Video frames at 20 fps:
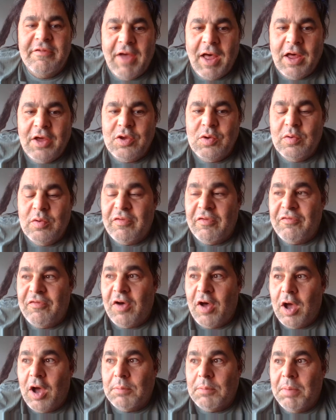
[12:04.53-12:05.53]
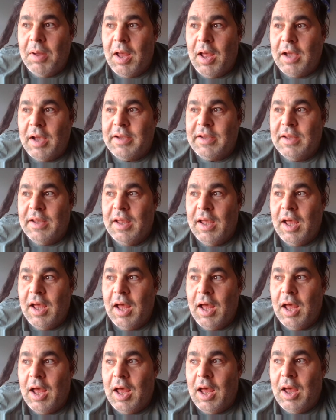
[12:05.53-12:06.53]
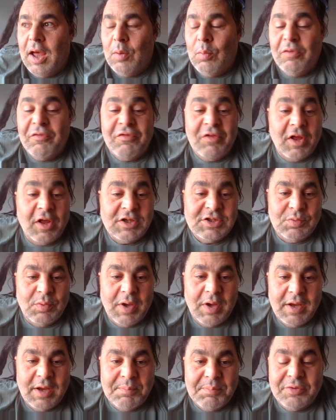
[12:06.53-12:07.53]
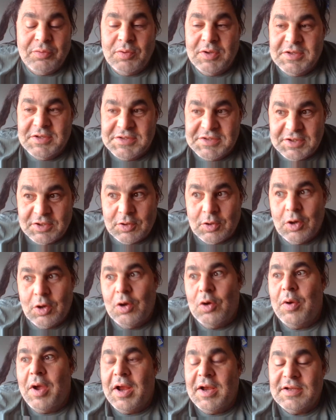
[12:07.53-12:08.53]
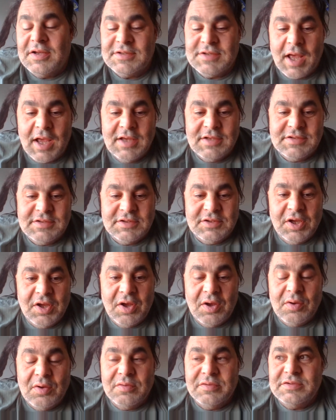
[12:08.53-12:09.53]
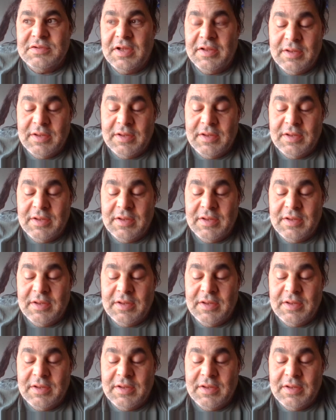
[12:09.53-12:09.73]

The value of a FogBuck will fluctuate between 0 and as high as it goes,